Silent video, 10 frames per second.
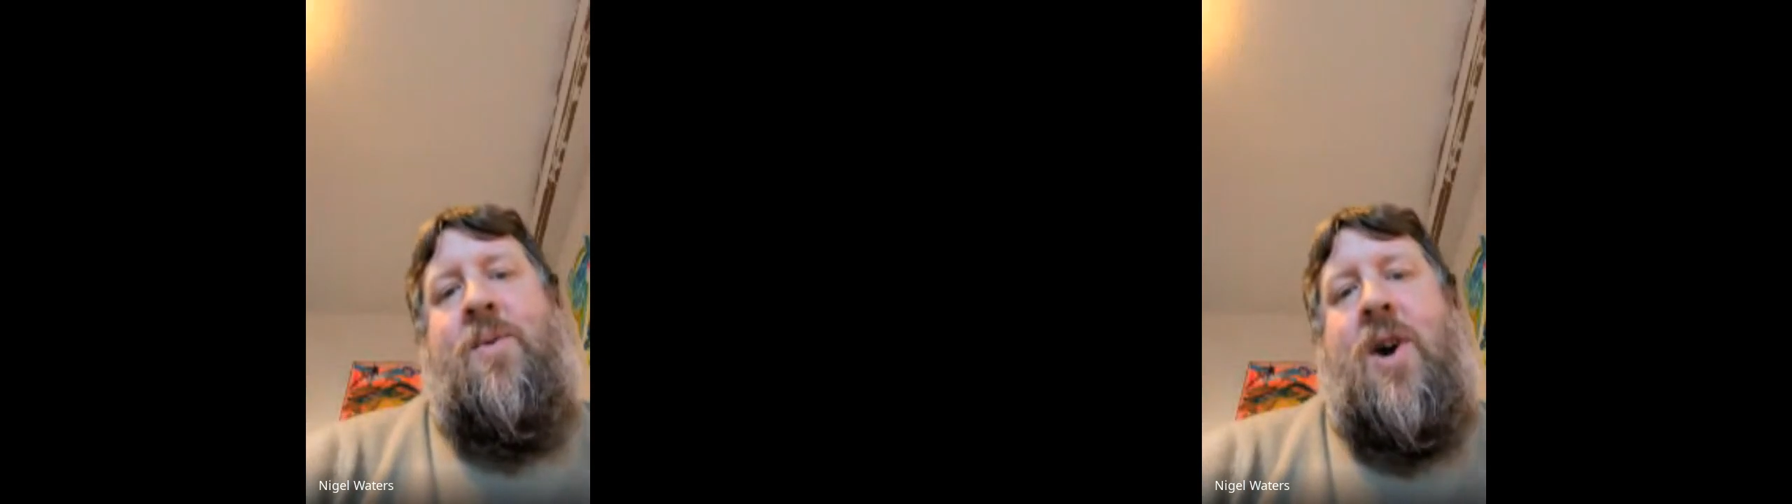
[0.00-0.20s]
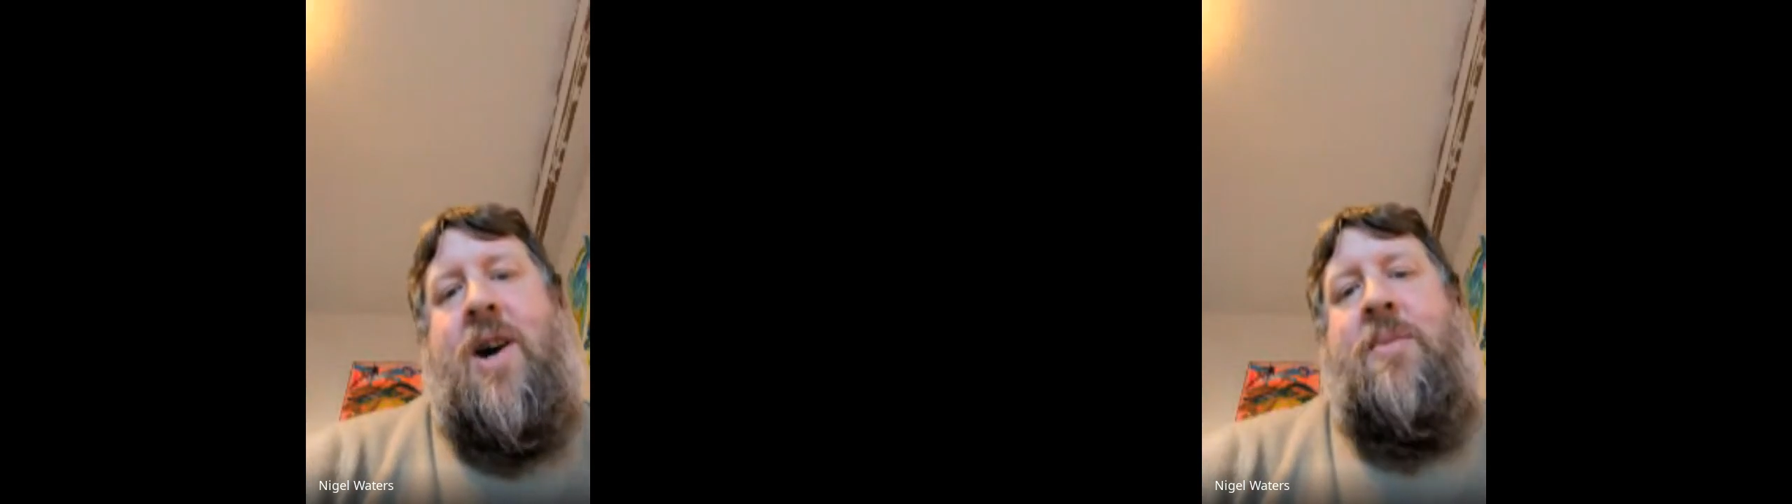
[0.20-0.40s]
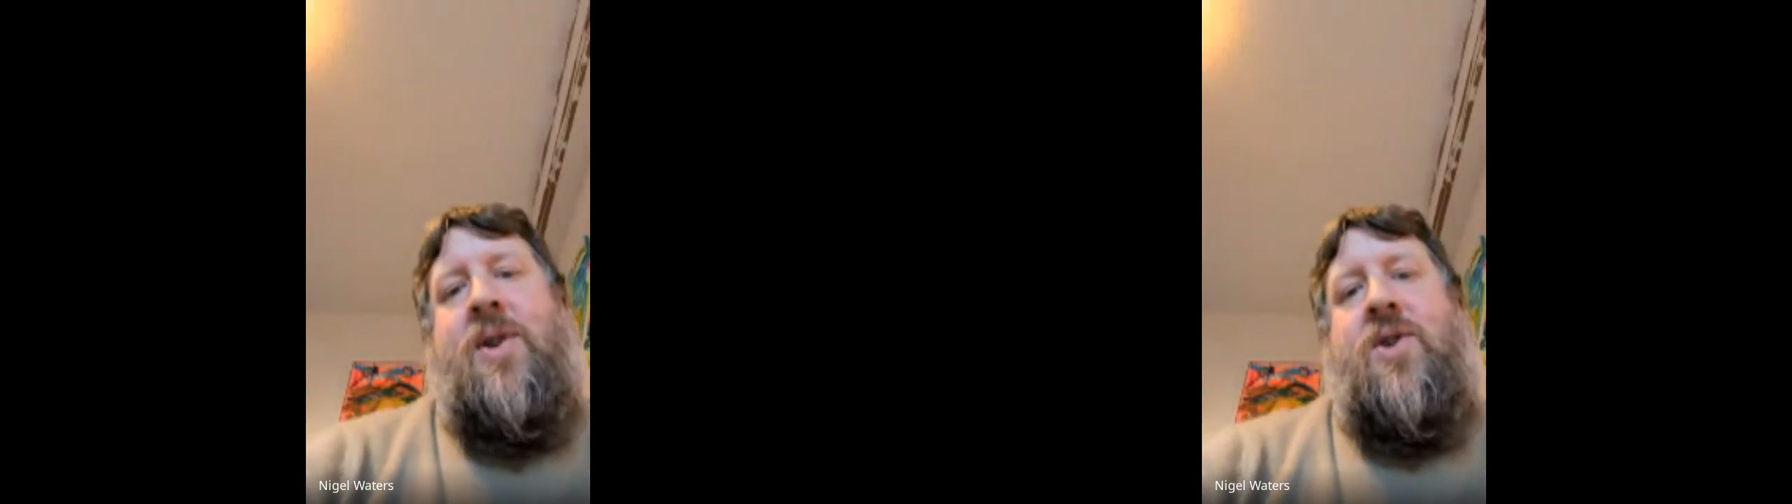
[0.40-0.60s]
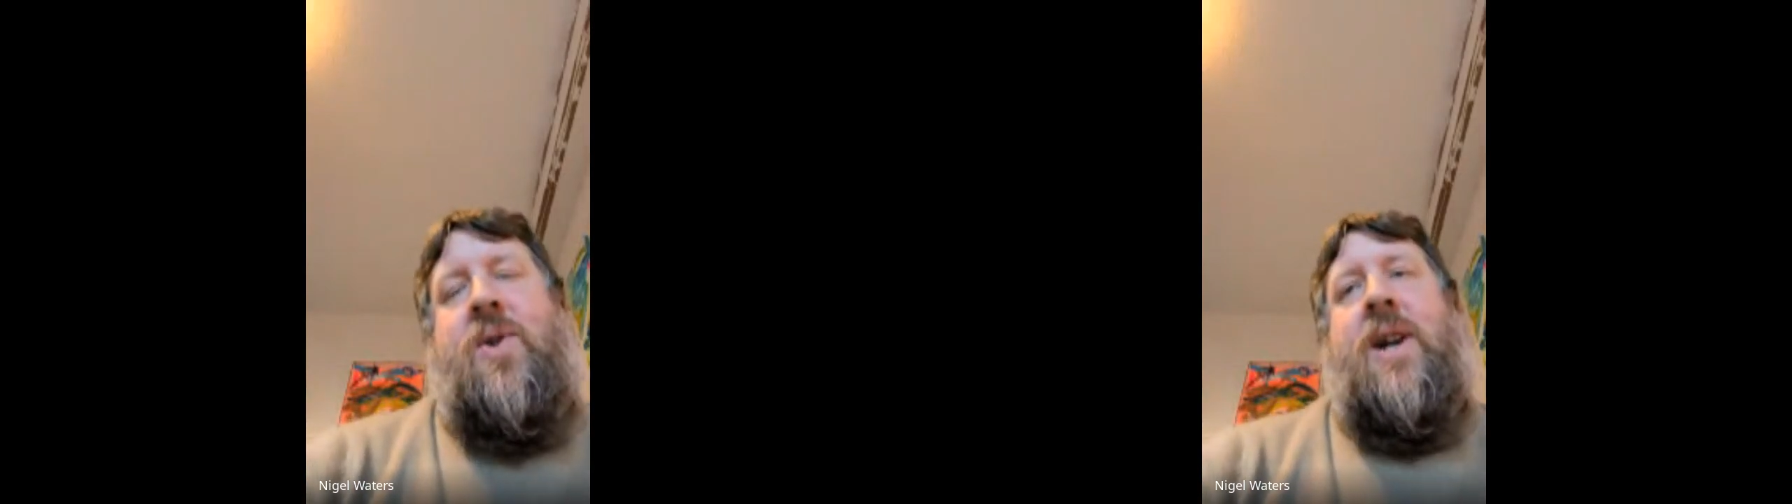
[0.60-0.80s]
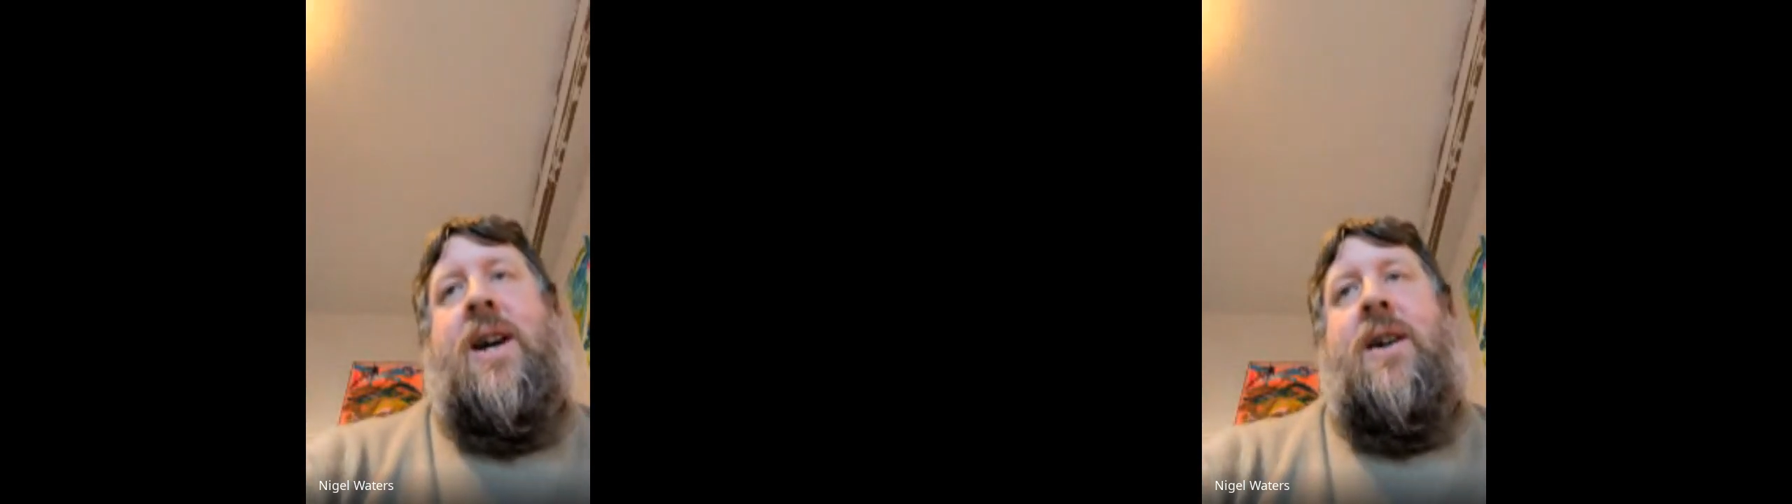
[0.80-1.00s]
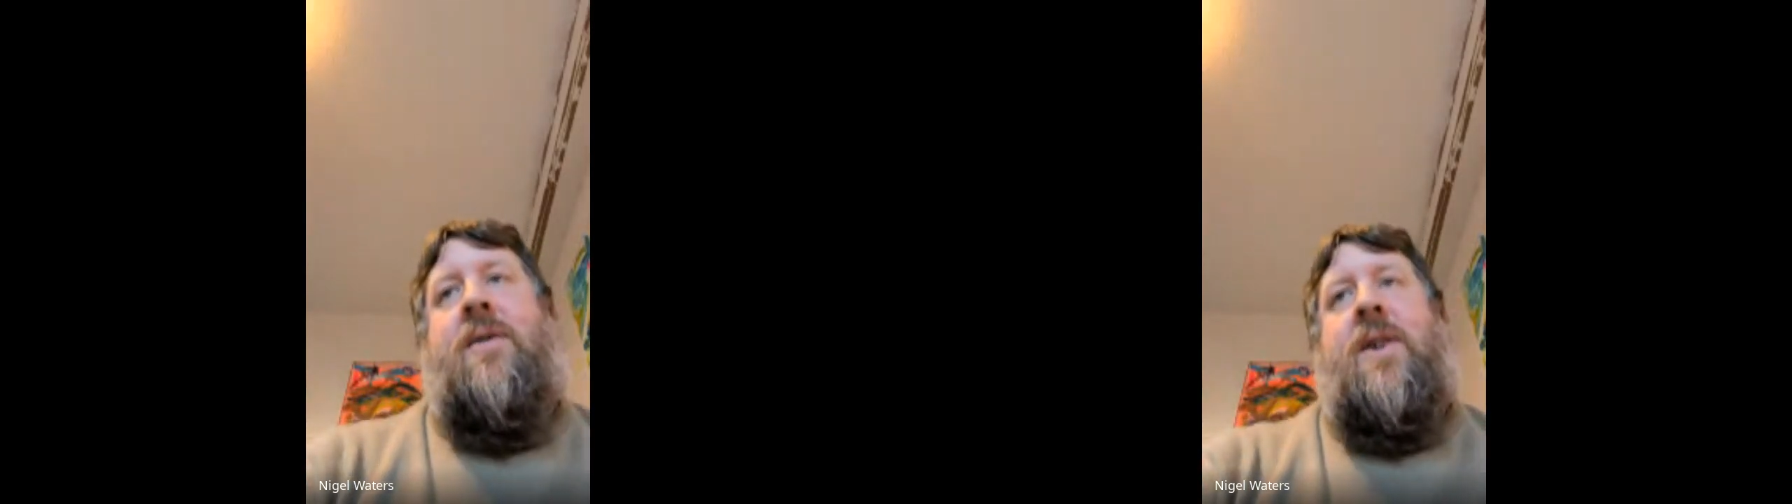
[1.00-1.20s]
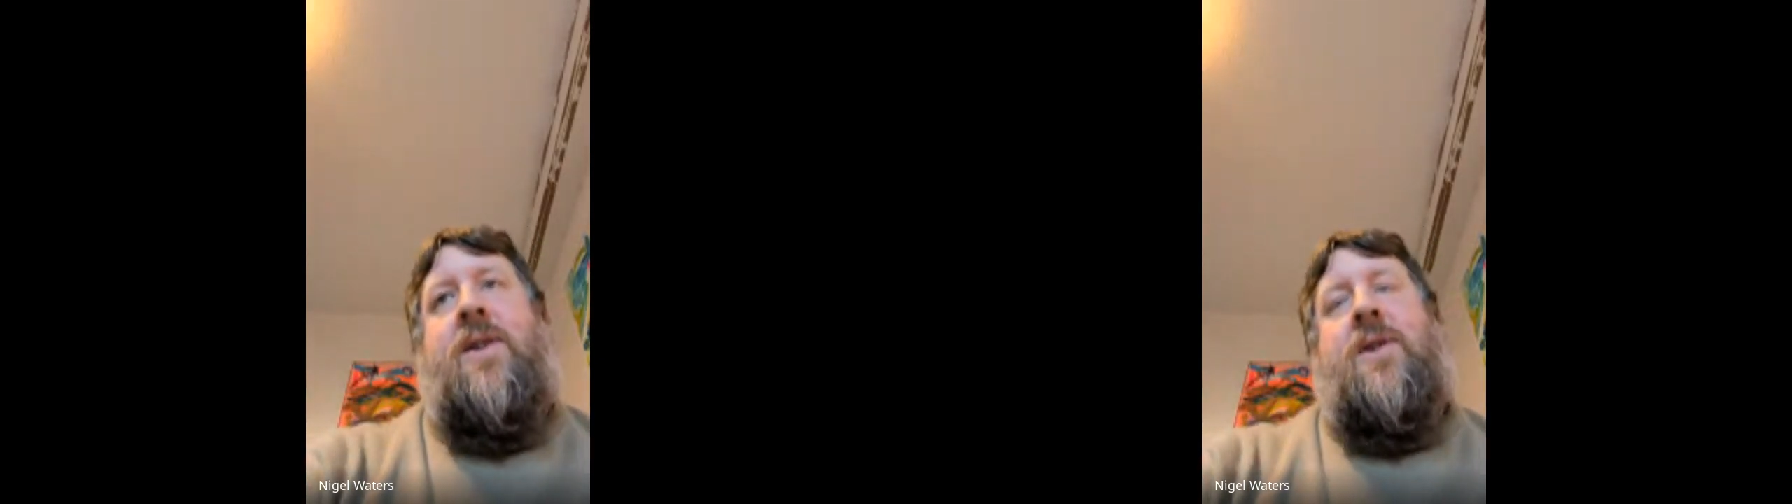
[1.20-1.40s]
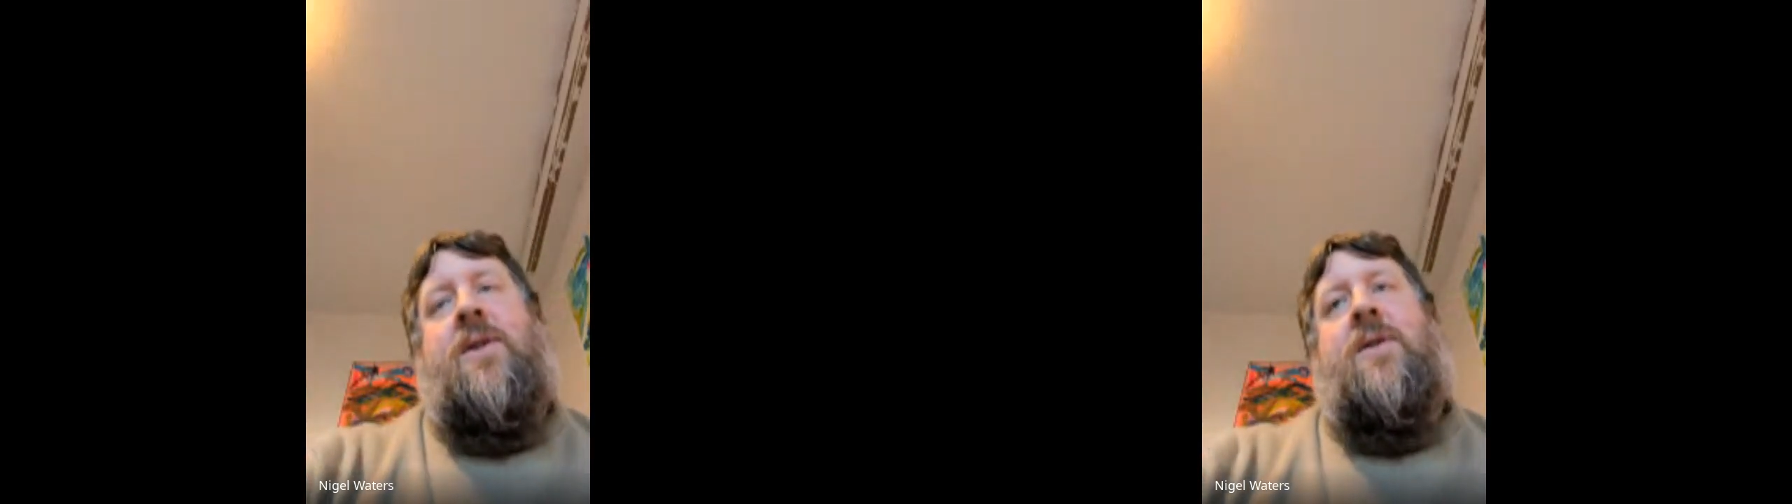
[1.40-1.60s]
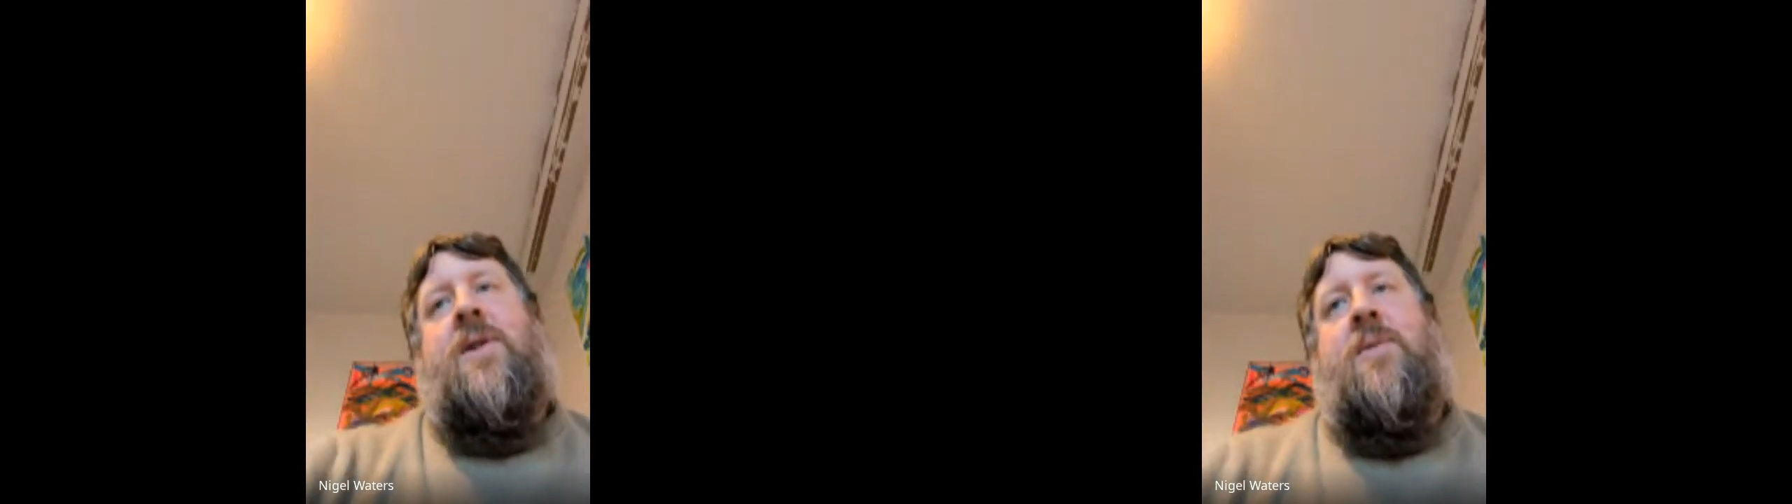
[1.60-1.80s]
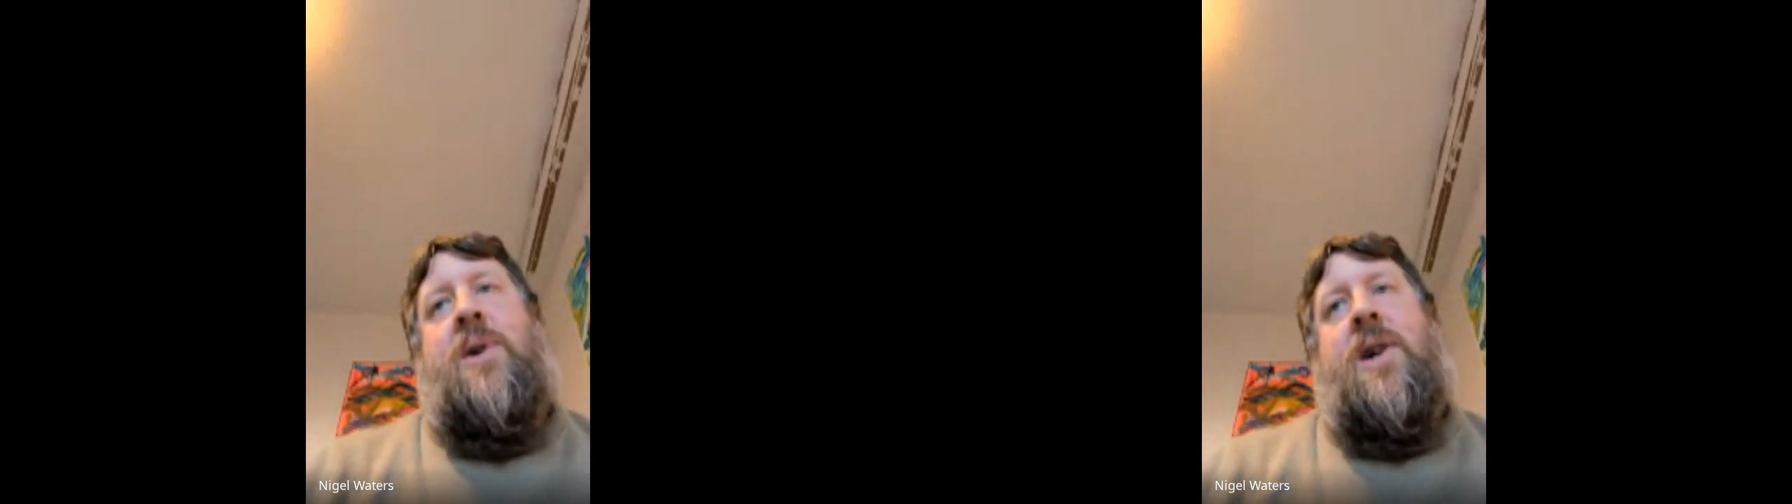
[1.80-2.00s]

I'm enjoying out of it to the